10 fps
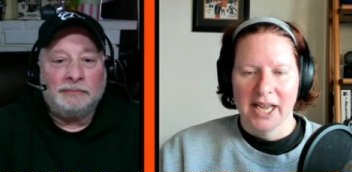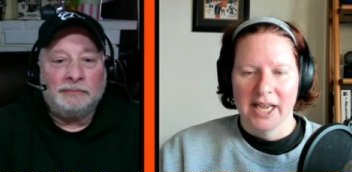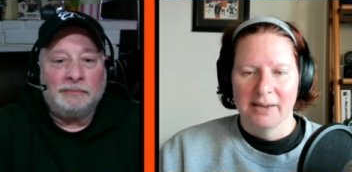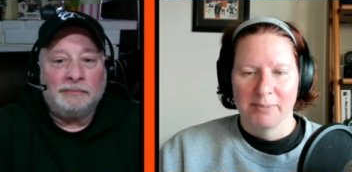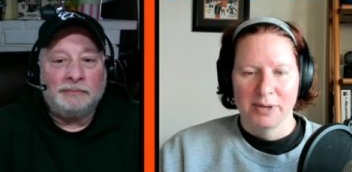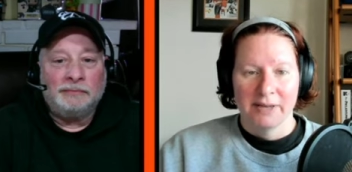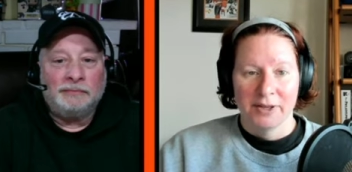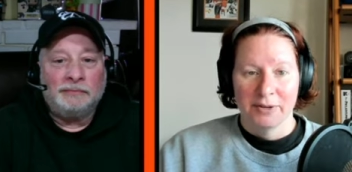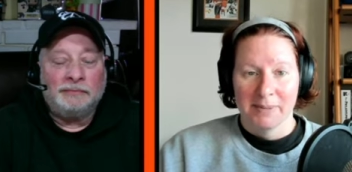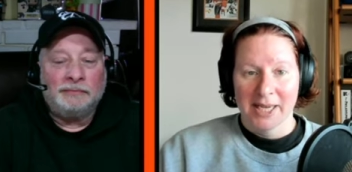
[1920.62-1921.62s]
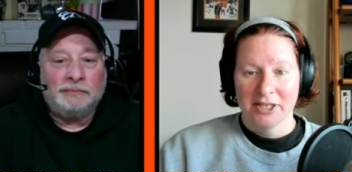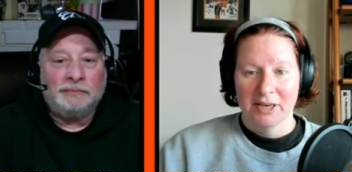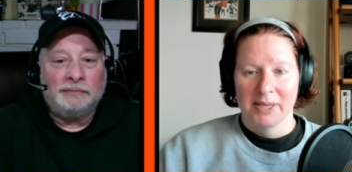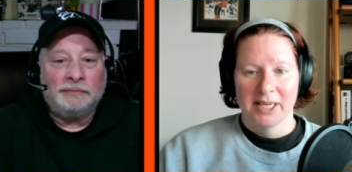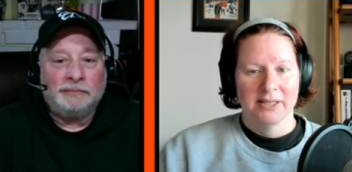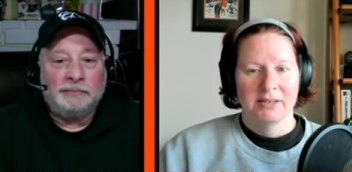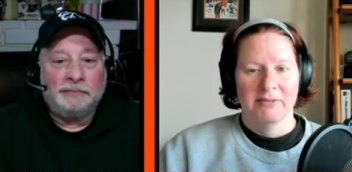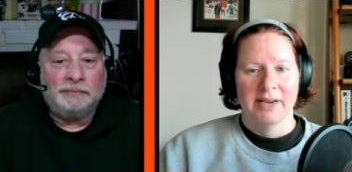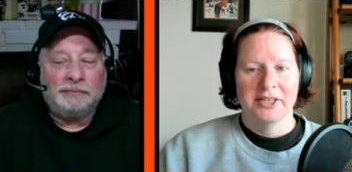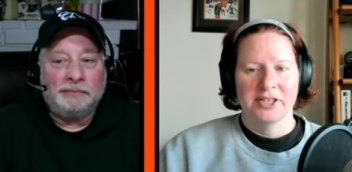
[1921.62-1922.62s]
Speaker 1: and preview the matchup against the
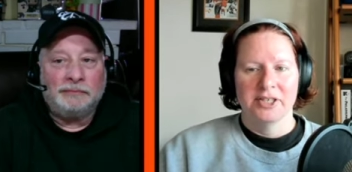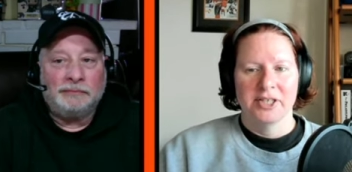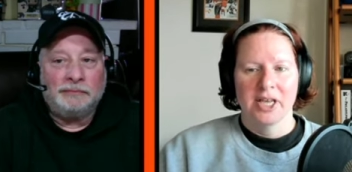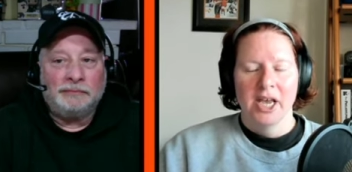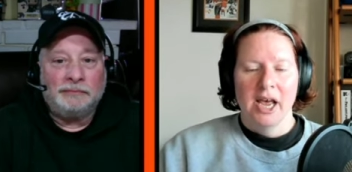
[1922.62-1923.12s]
Rangers.